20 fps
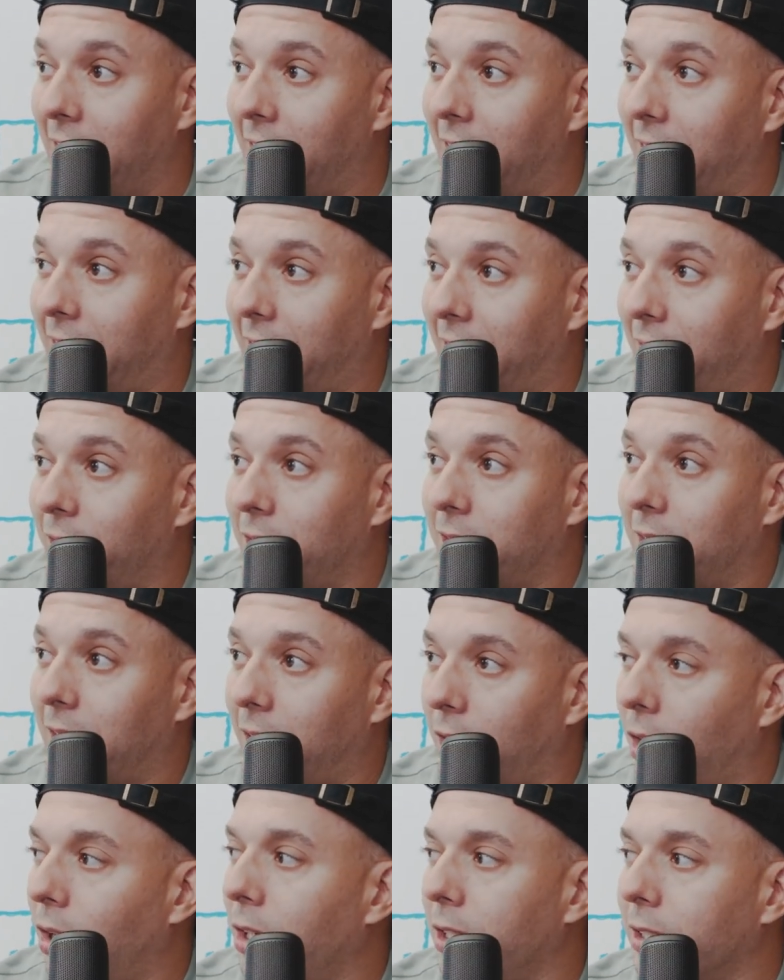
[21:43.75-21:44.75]
And he was
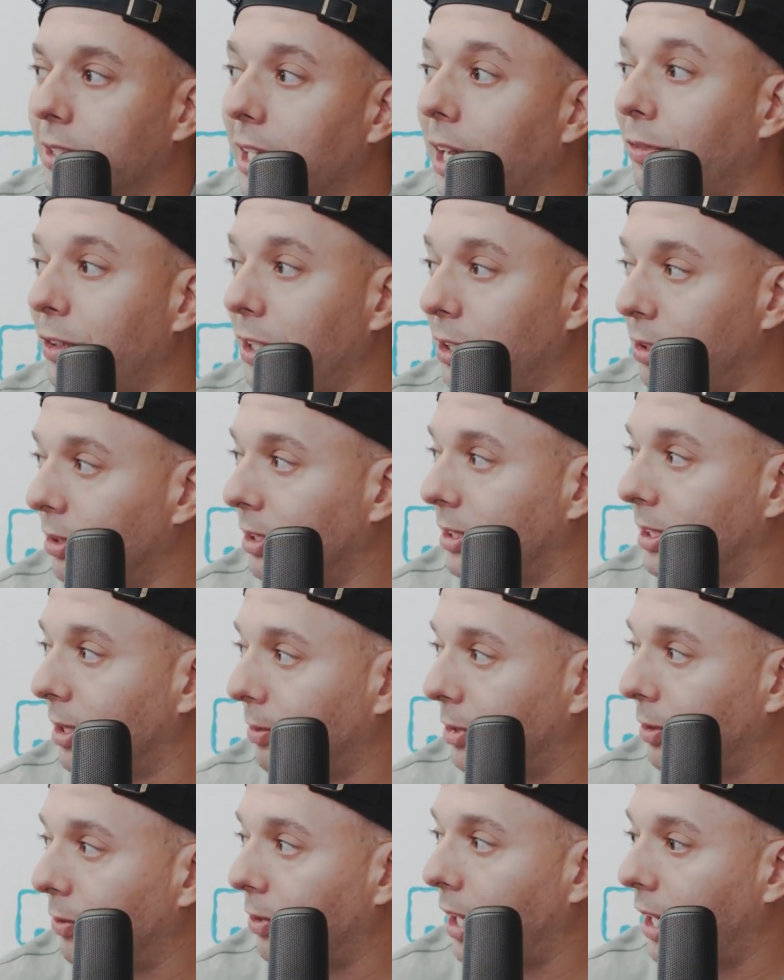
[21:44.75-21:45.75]
like, "Oh, you're definitely doing
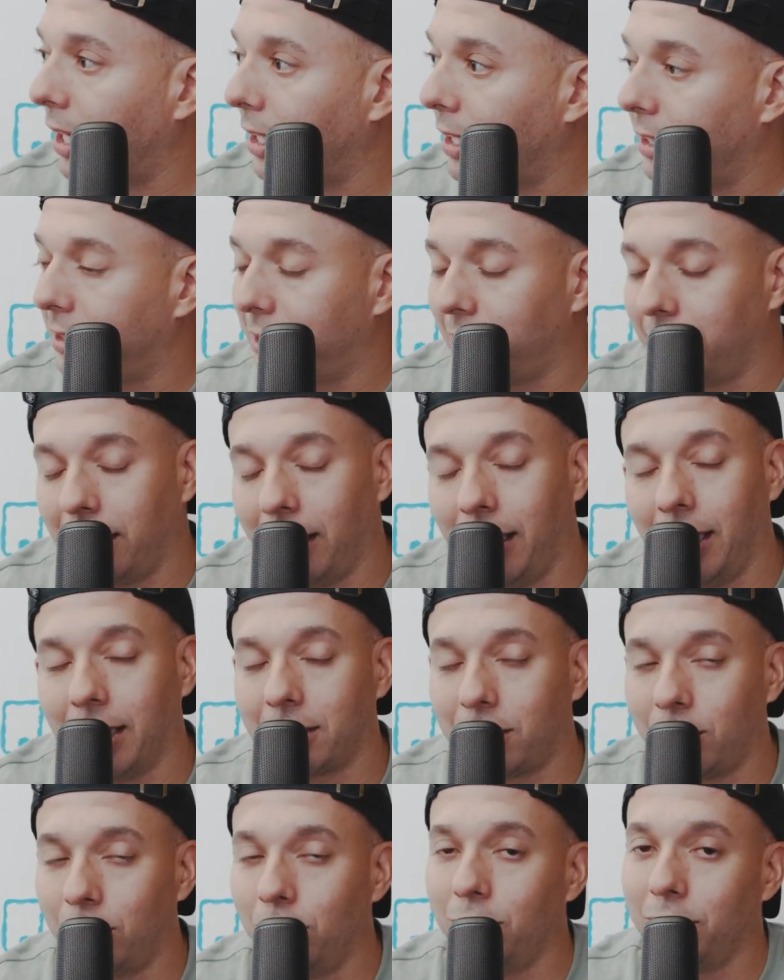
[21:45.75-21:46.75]
something right." And I said,
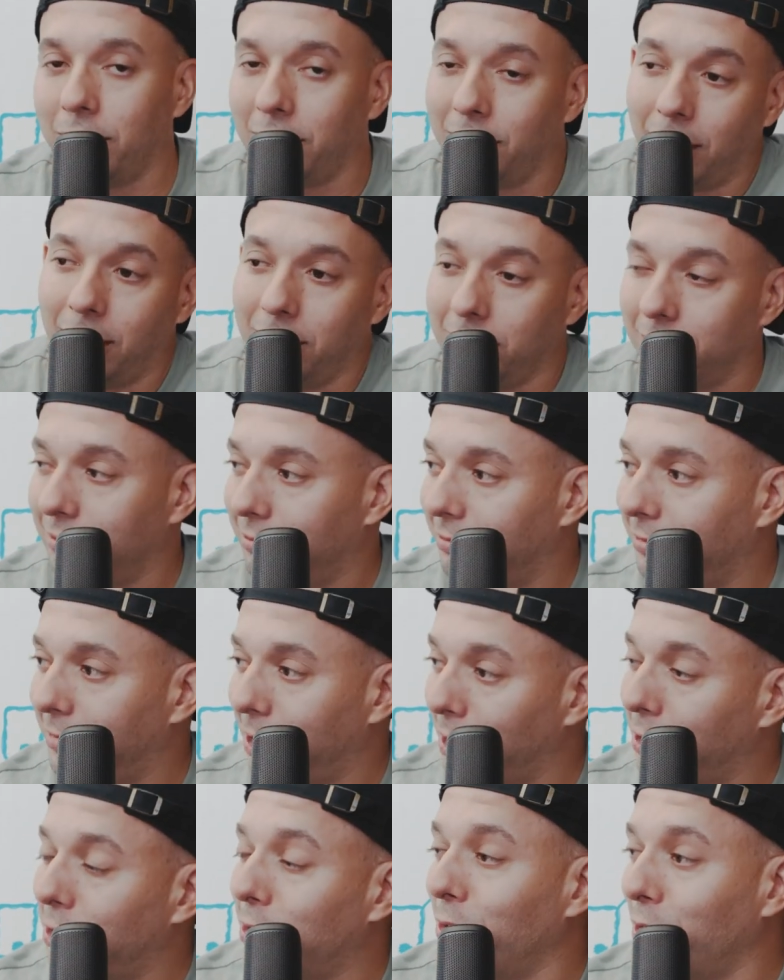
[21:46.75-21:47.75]
"Yeah, cool.
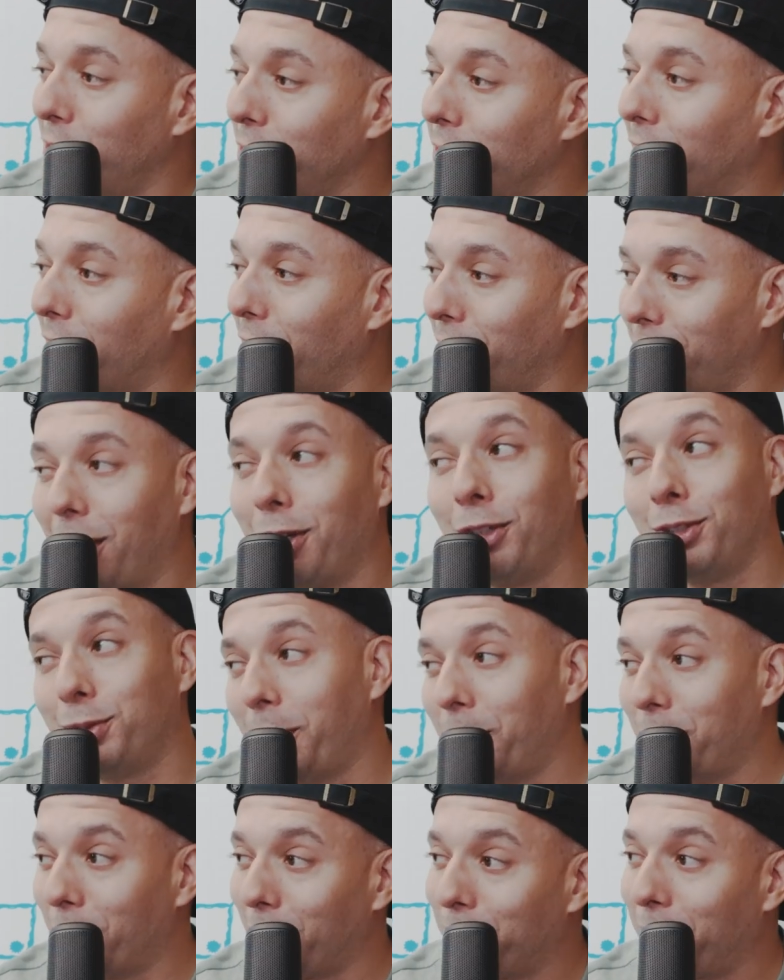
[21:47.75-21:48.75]
Just so you know, those
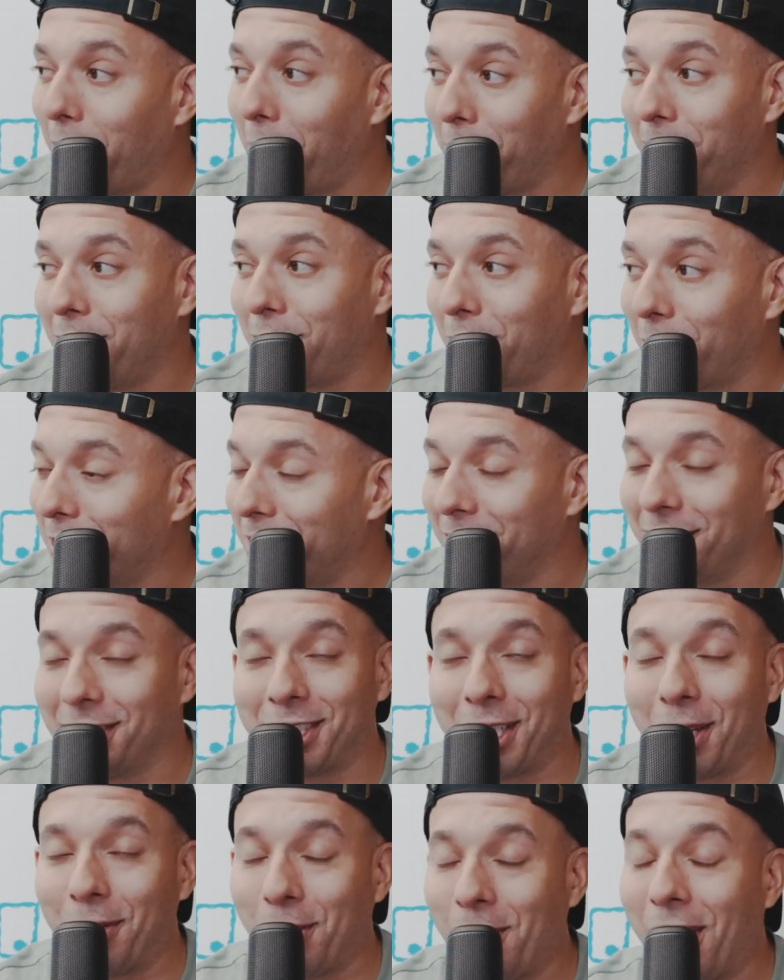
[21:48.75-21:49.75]
people are probably charging the
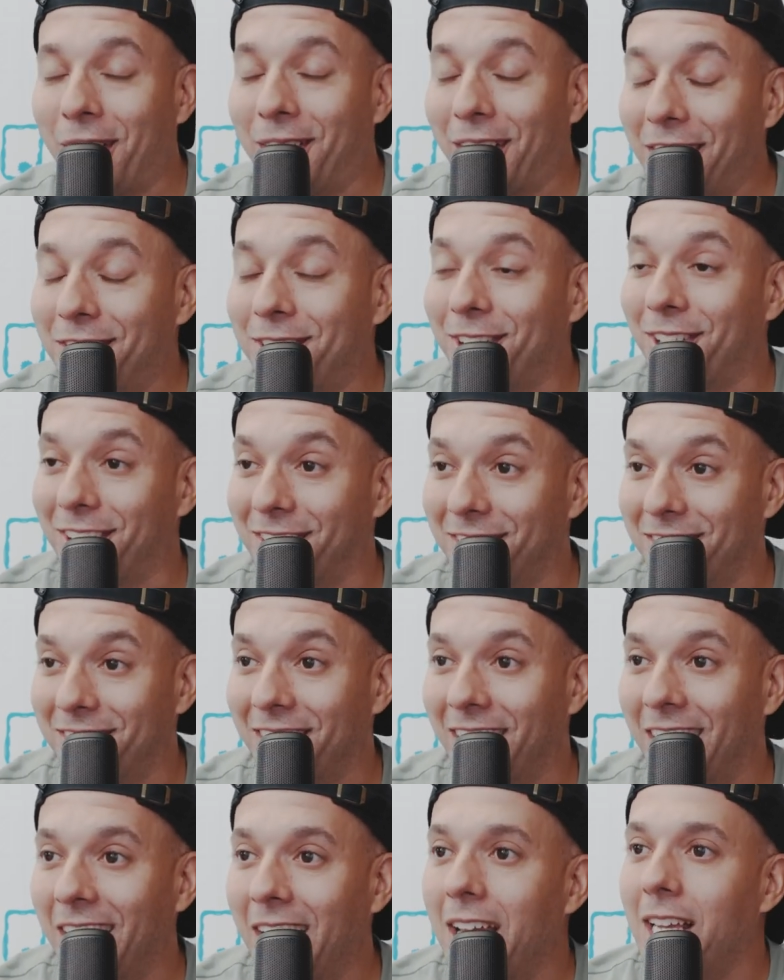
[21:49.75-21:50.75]
same amount I
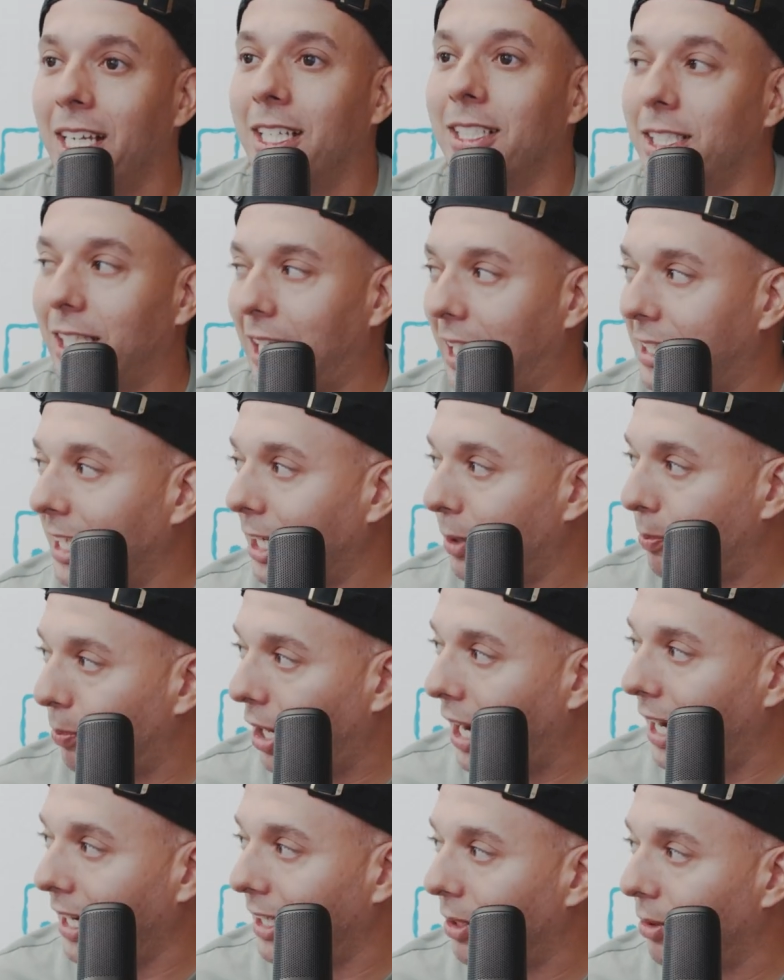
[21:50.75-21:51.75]
charge. Because
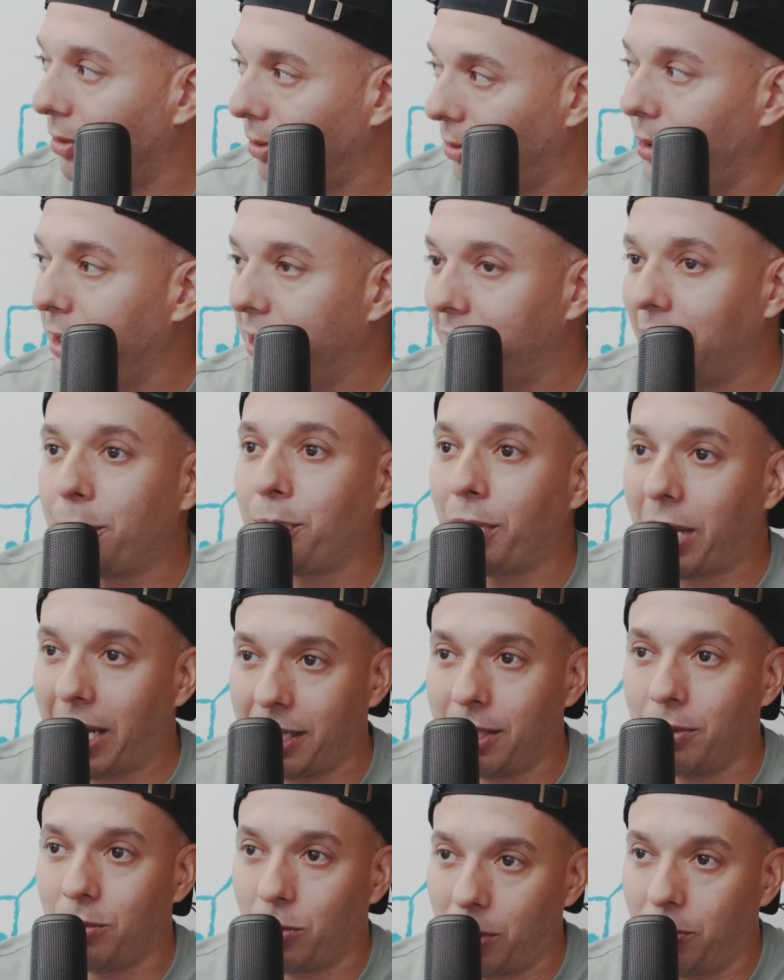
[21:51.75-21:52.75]
we take
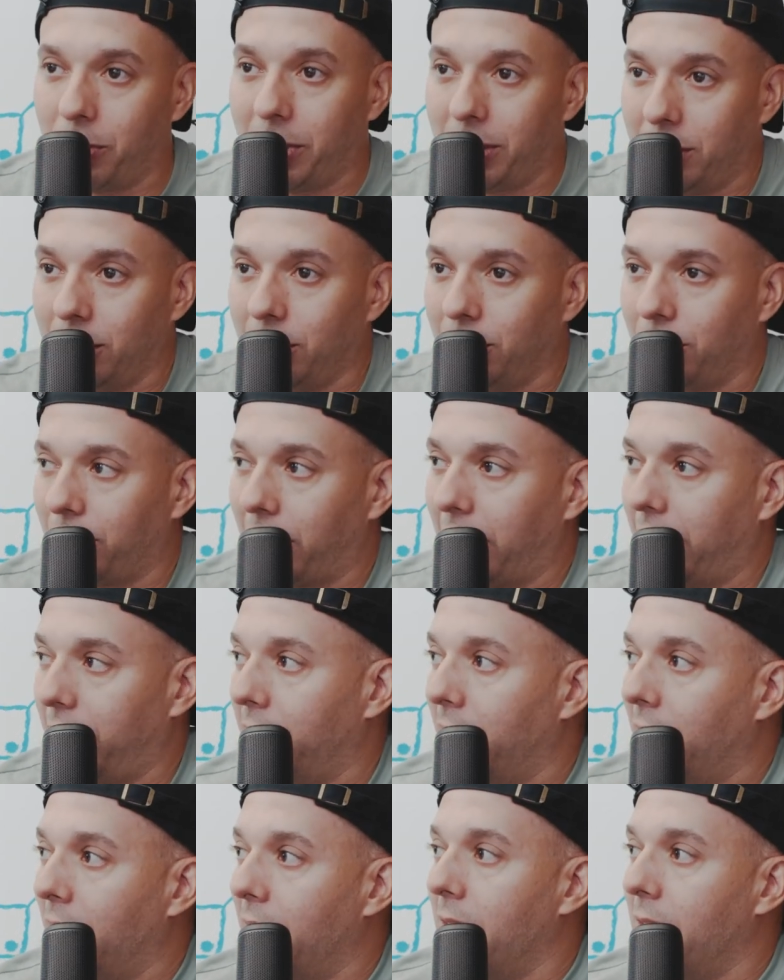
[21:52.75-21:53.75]
pride in what we do, right?"